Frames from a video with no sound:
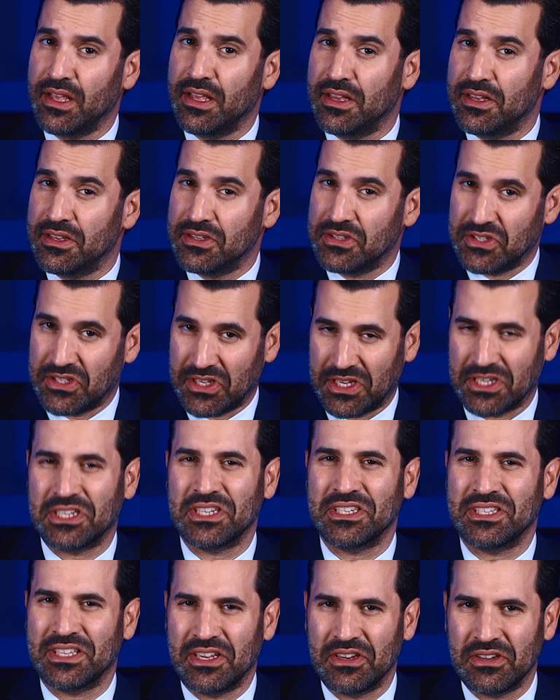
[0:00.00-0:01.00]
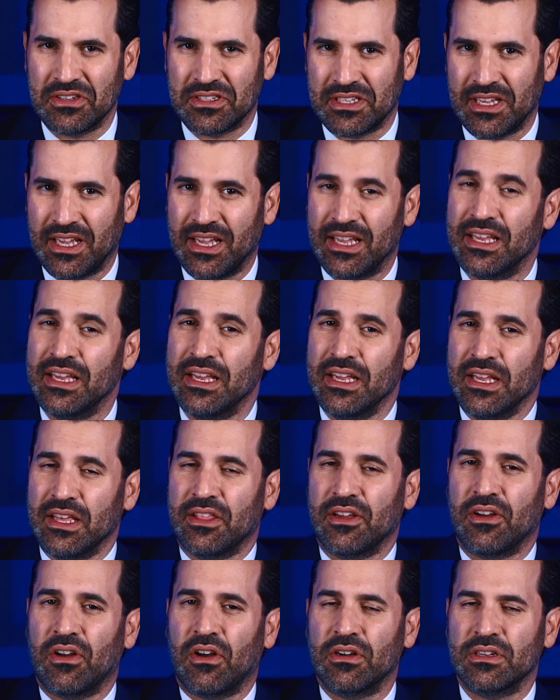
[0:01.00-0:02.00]
such as hearsay,
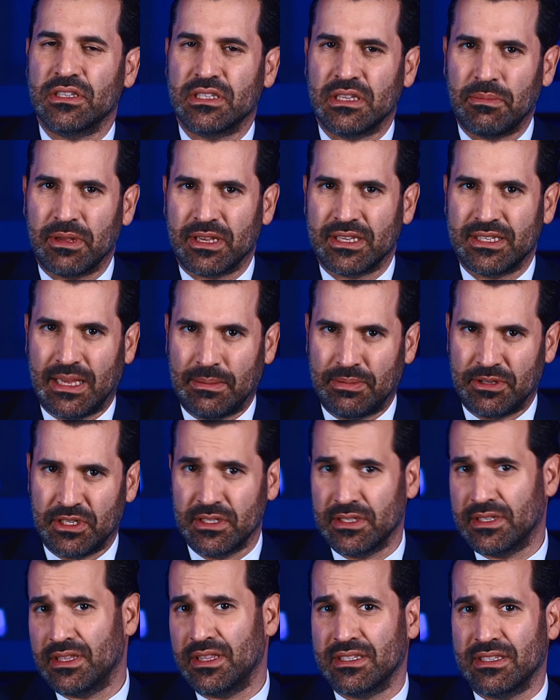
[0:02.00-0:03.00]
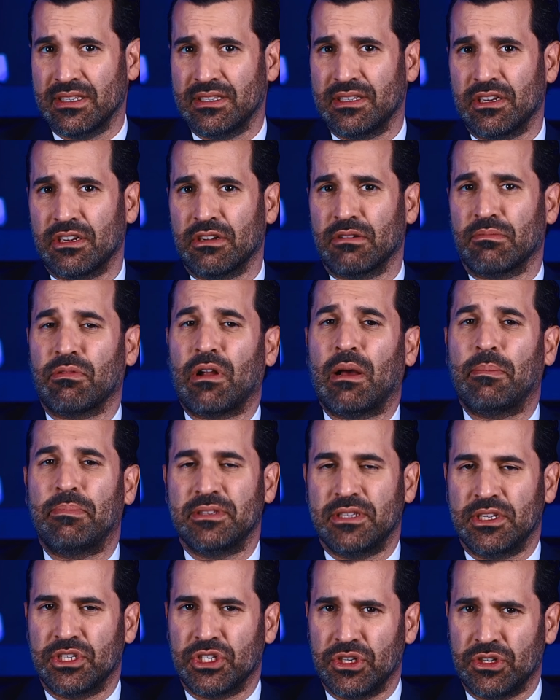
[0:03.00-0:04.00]
there are some exceptions, and this is under
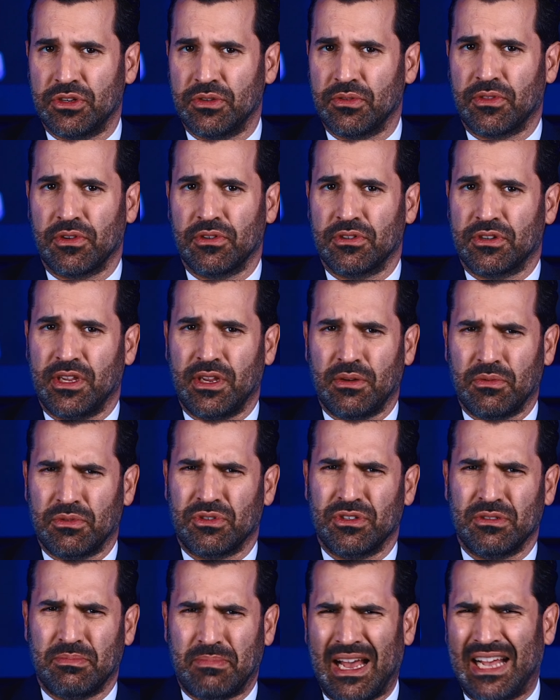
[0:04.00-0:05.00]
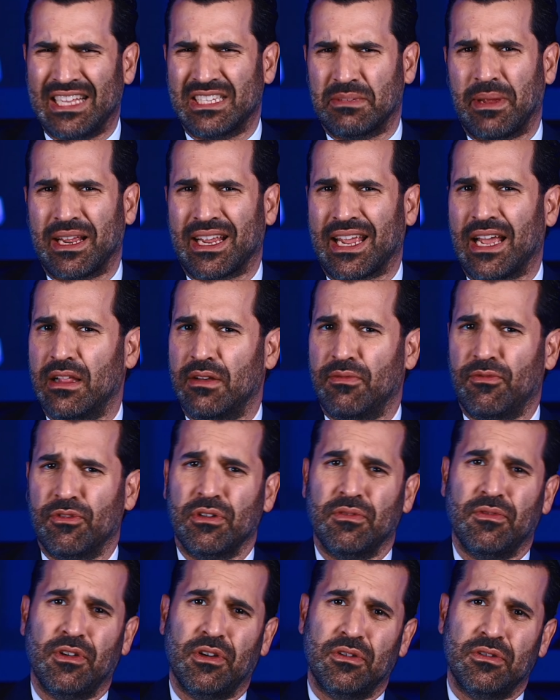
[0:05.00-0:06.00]
Proposition two thirteen, which was passed by California
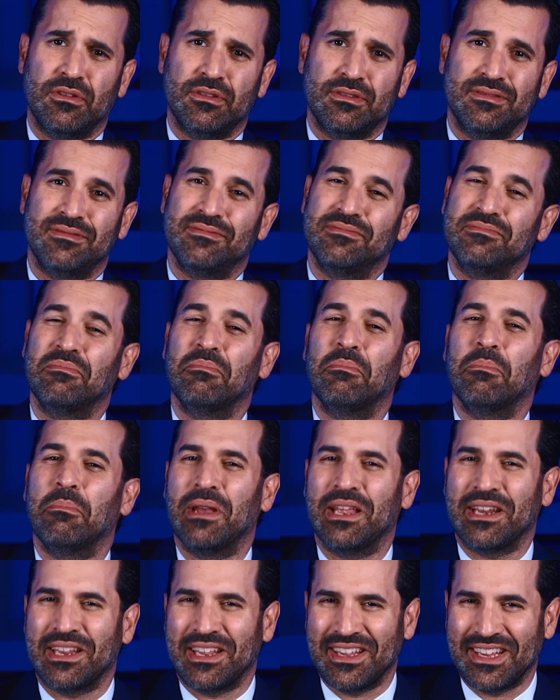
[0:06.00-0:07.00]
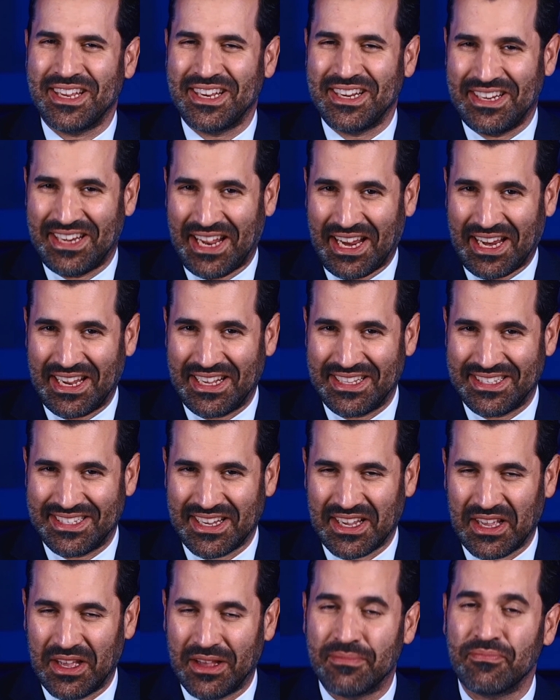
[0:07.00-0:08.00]
voters many decades
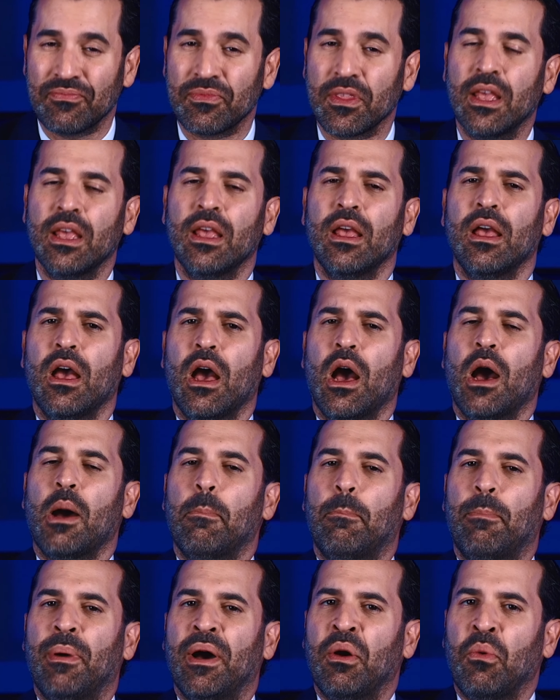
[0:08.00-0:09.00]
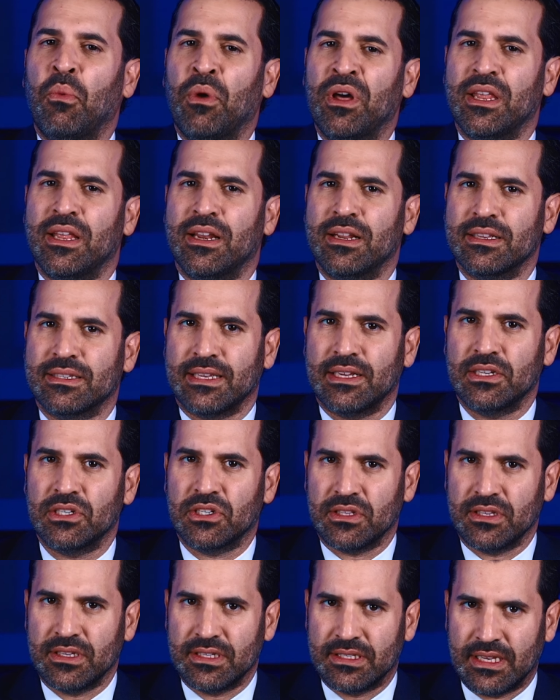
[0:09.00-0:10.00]
ago. But what it
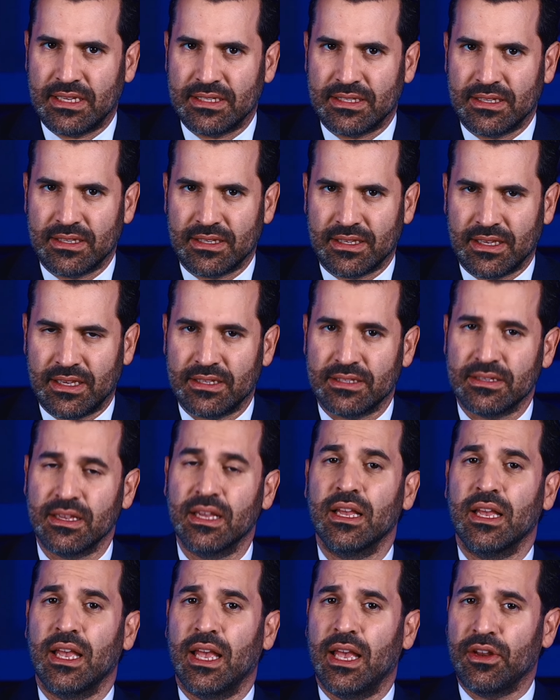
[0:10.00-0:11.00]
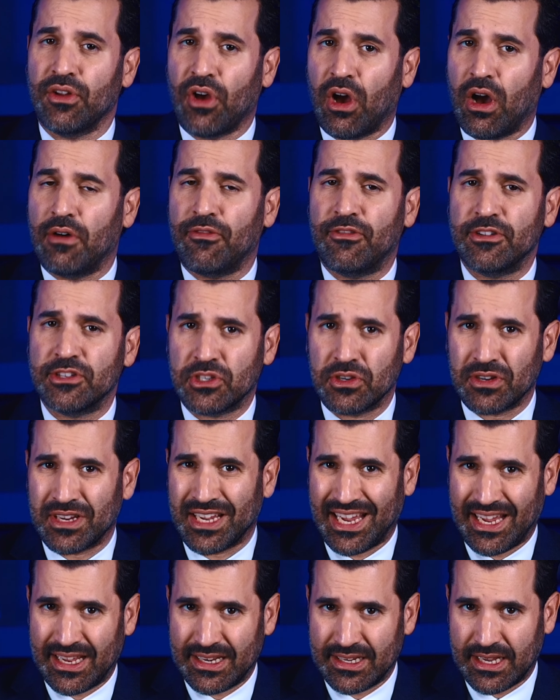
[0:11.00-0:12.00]
essentially says is this: an officer
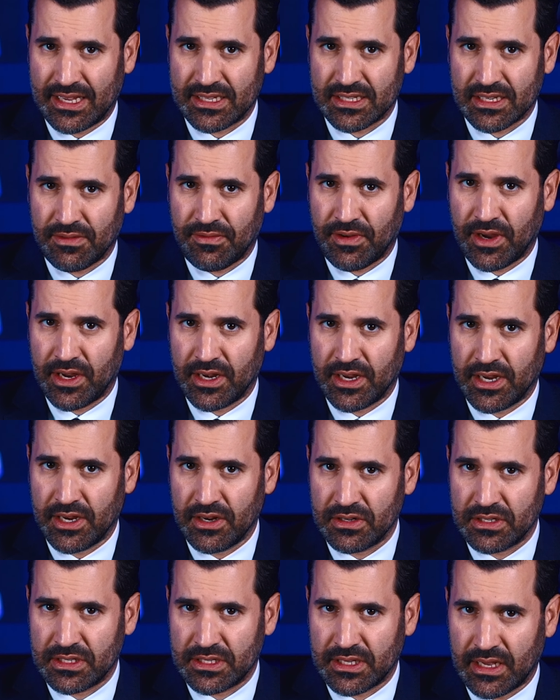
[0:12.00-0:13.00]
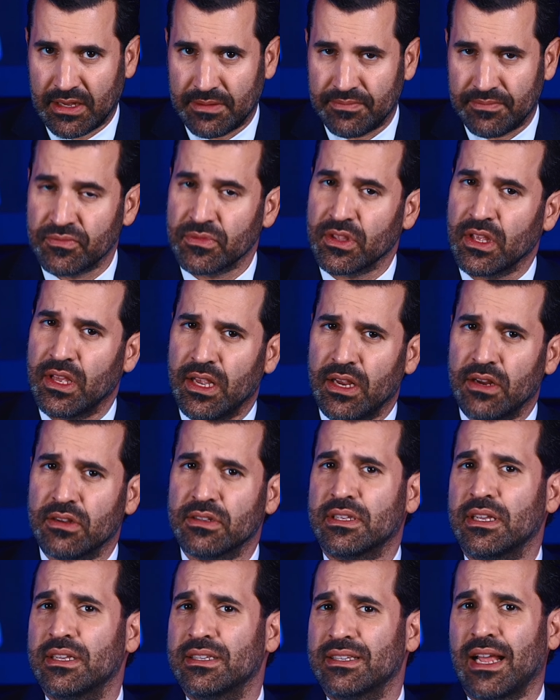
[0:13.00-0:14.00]
can testify to hearsay.
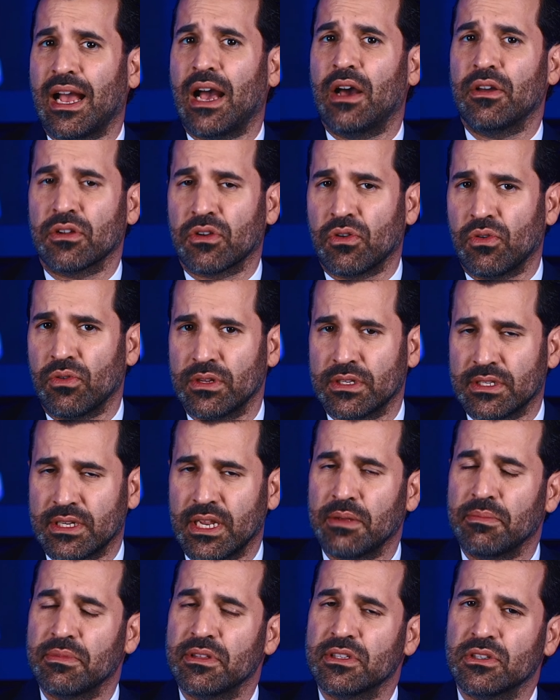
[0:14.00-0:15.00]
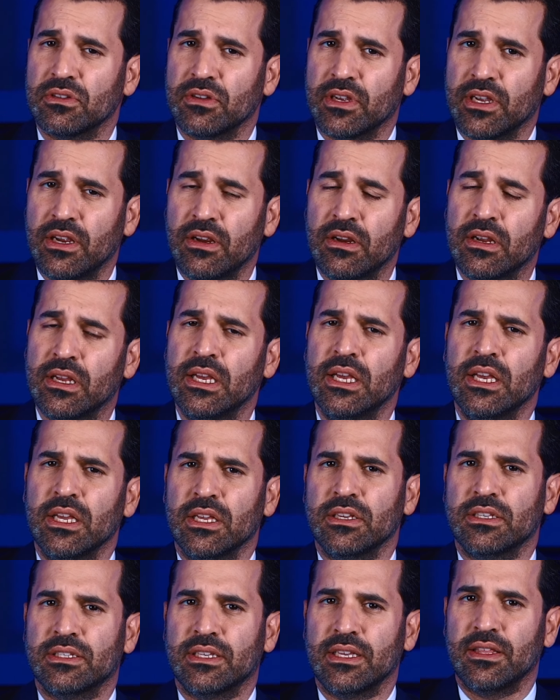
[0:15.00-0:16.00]
Hearsay is an out-of-court statement. So here you
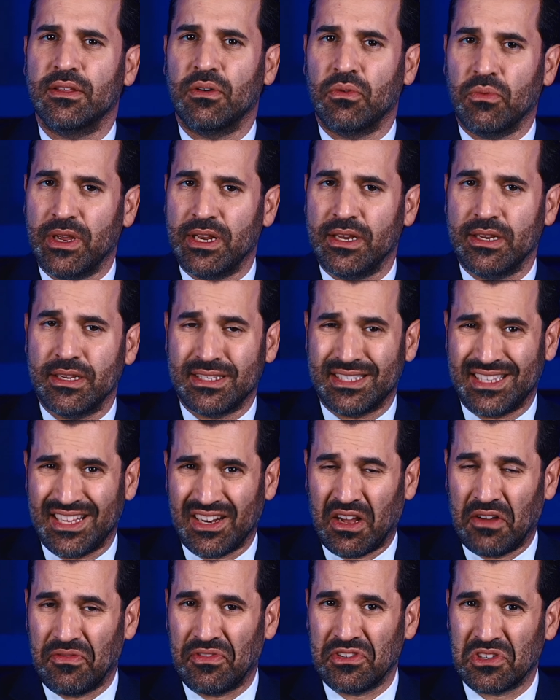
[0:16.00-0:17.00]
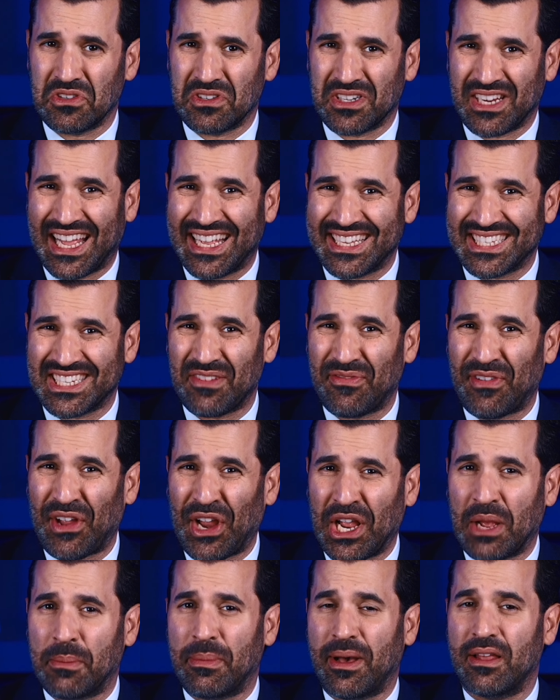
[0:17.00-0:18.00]
see the witness, an officer
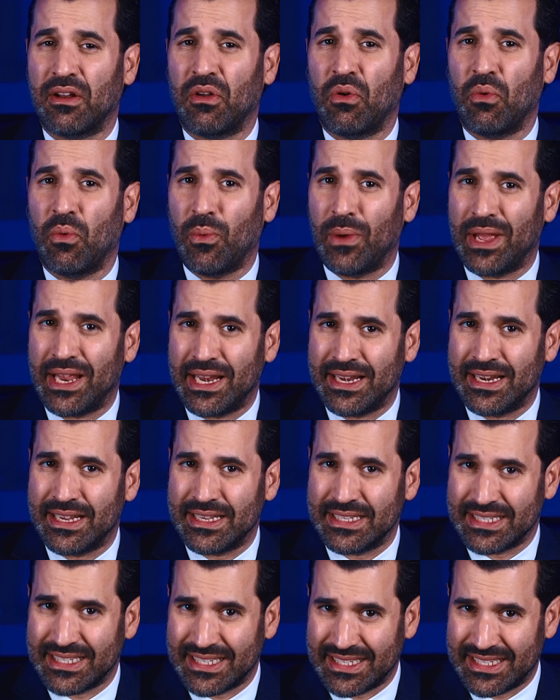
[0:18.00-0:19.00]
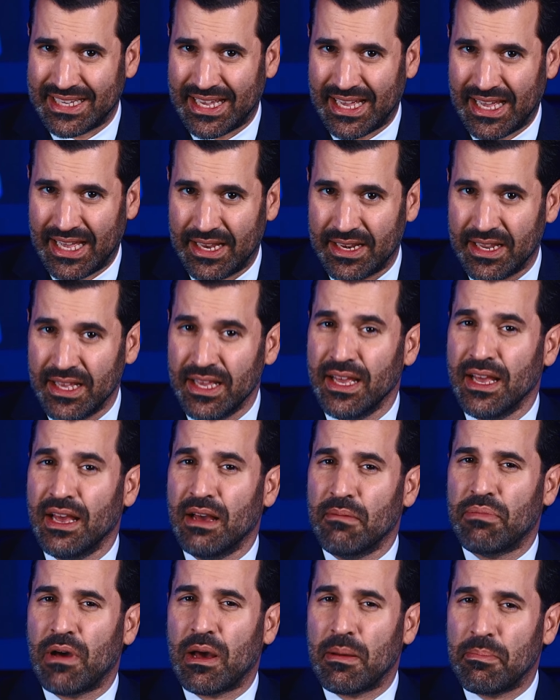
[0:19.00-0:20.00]
testifying about a witness said.
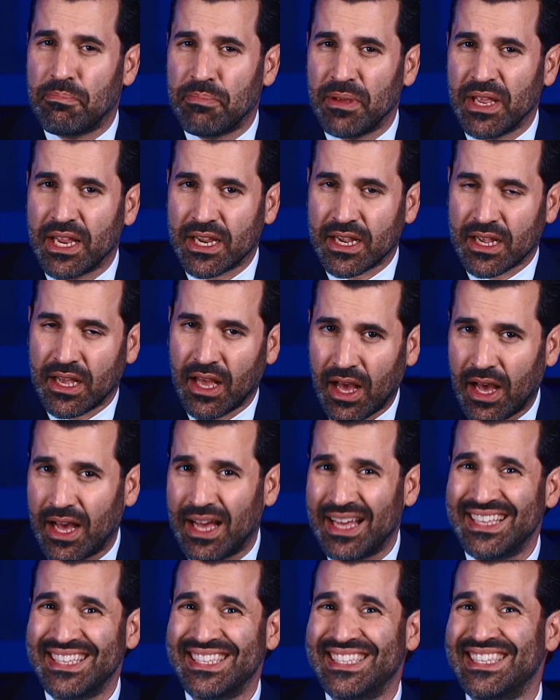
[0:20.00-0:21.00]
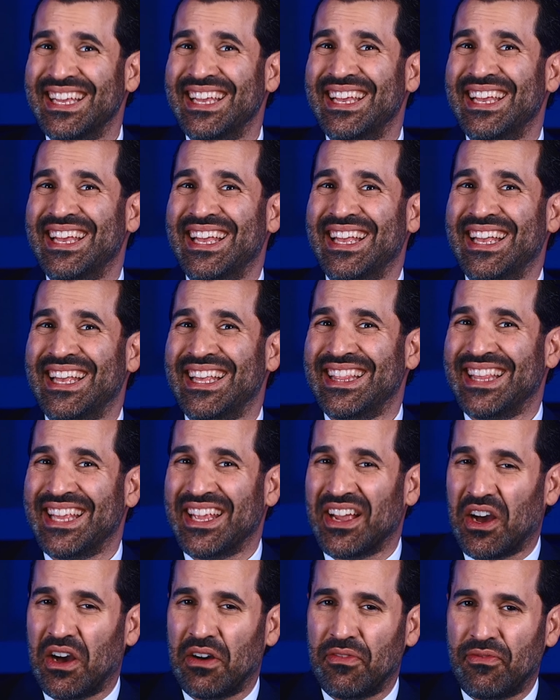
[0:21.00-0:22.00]
But because the
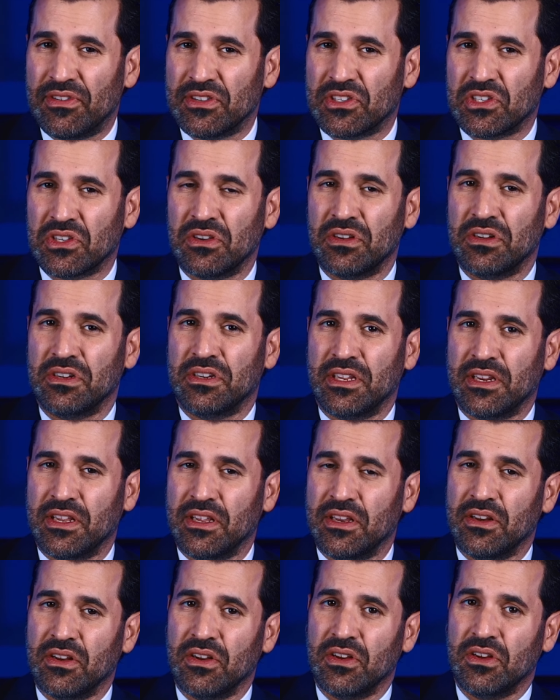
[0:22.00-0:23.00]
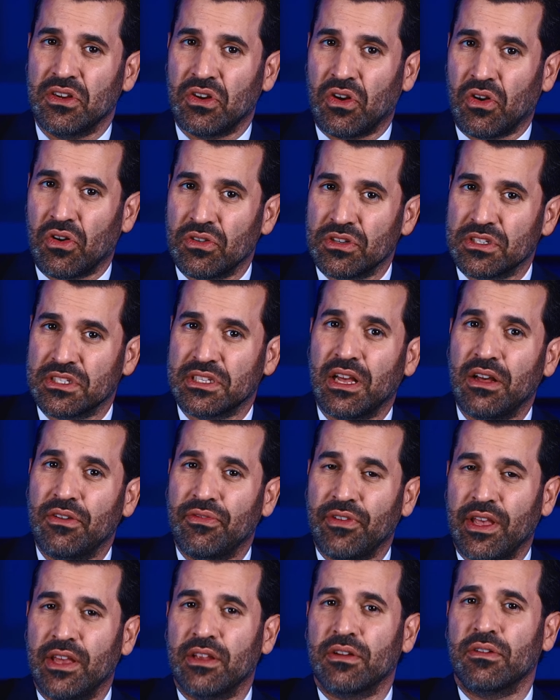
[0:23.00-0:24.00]
officer didn't herself
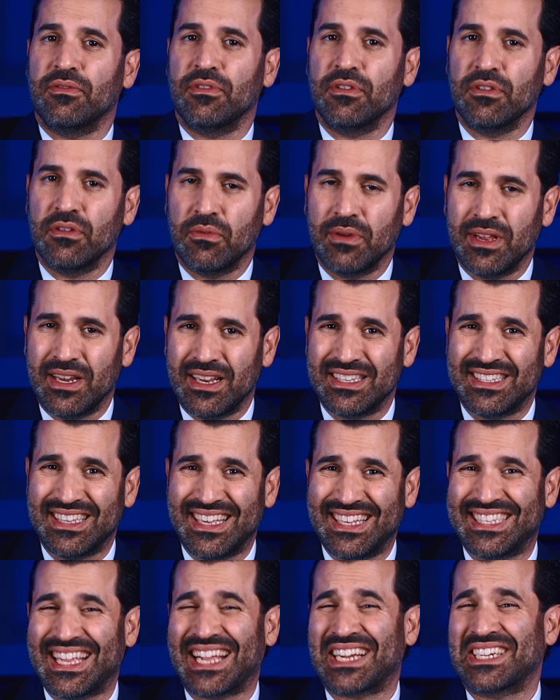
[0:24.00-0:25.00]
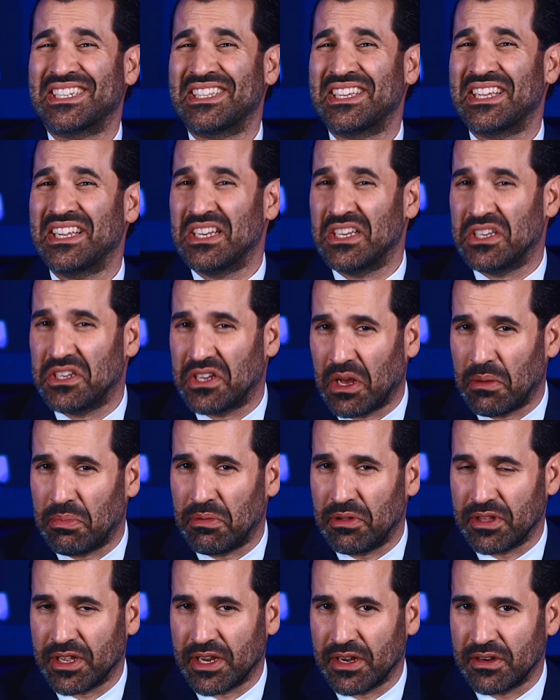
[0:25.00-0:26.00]
interview the witness, it's actually double
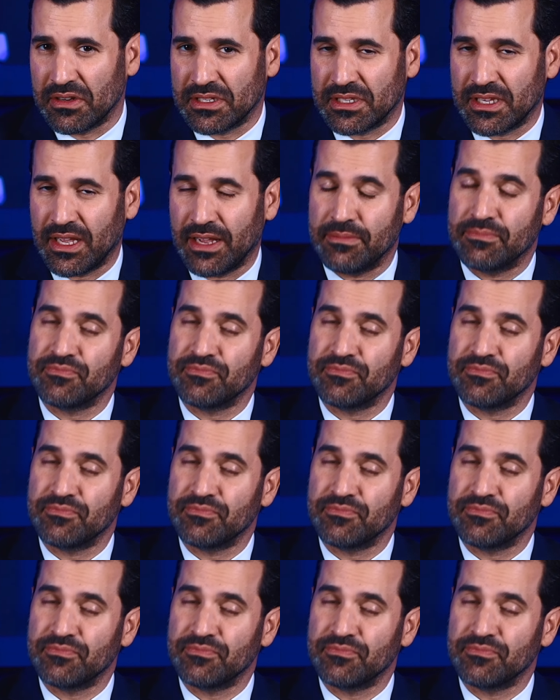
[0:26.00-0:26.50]
hearsay.